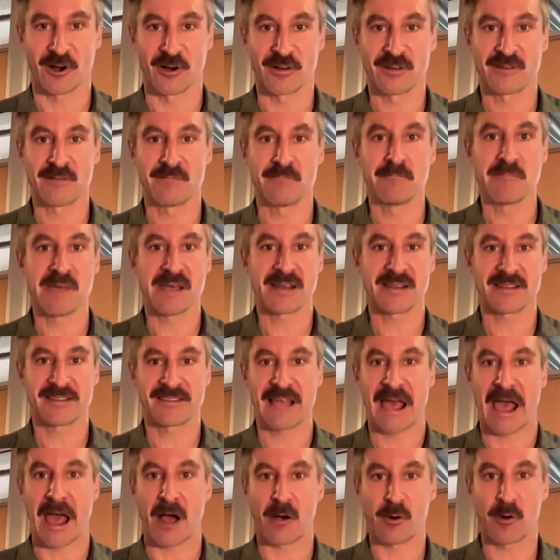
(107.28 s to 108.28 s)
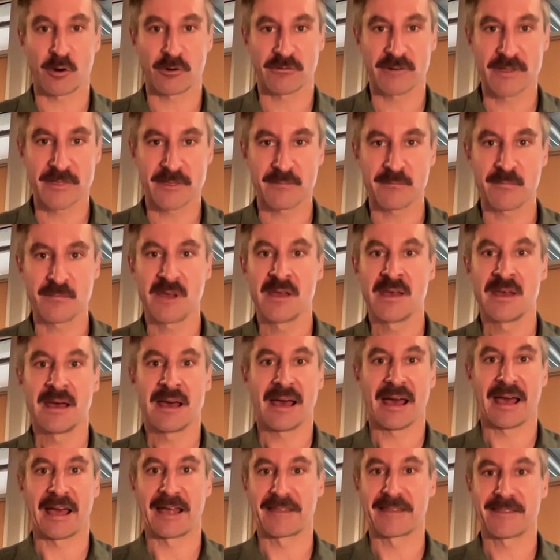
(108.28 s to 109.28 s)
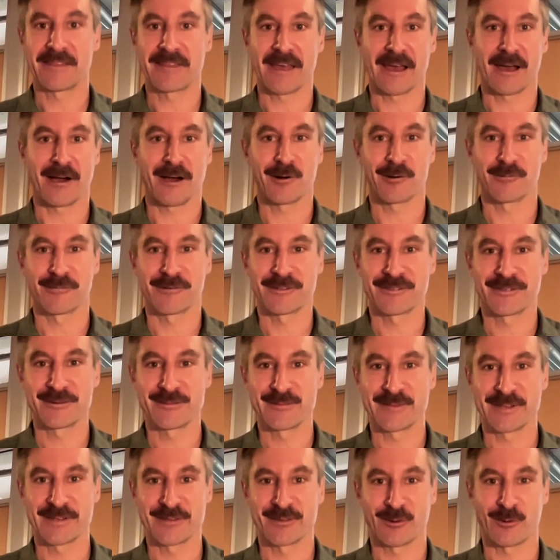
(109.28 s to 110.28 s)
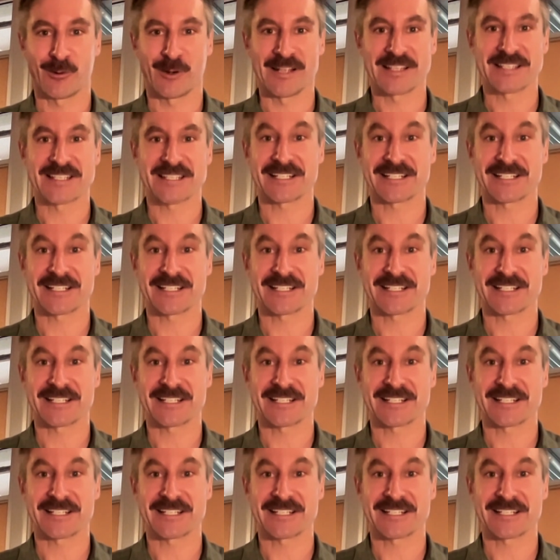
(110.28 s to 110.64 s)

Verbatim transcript: on Meta's algorithm, and the algorithm is quite